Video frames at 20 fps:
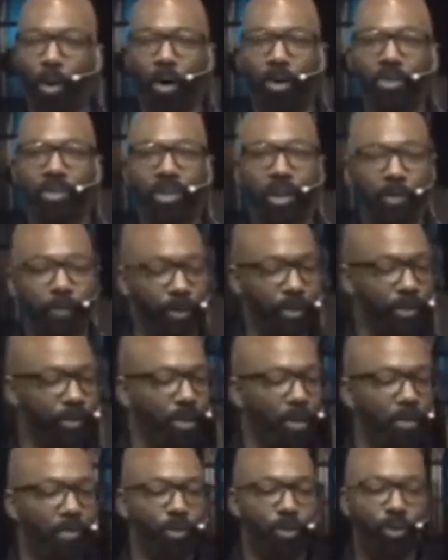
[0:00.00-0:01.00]
Paul suffered
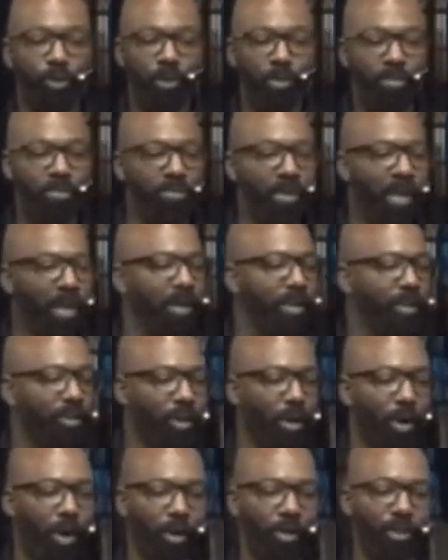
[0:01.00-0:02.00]
some
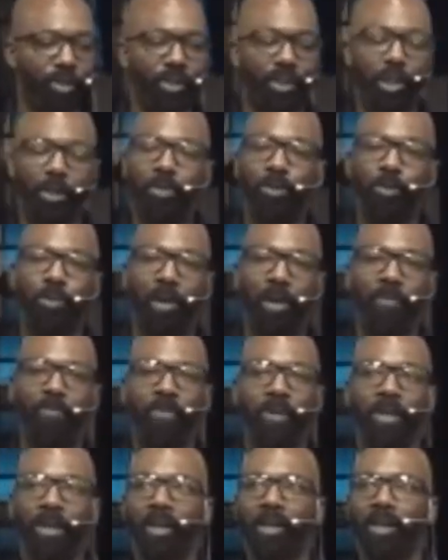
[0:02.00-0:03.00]
tremendous hardships, but
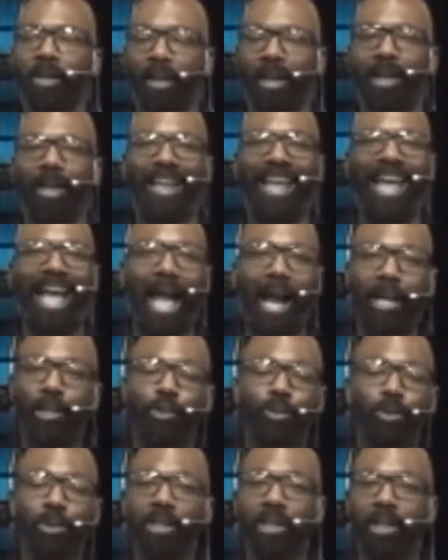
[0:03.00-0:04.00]
it
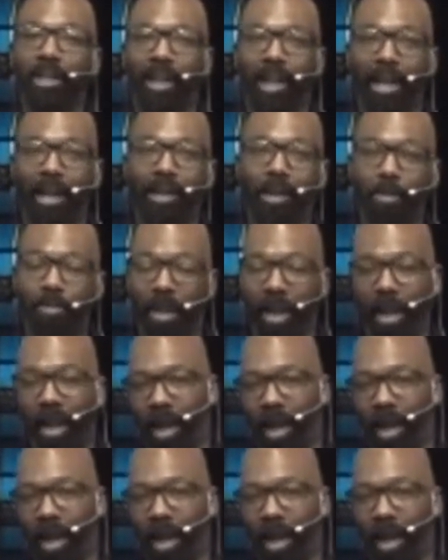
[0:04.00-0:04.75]
actually led him to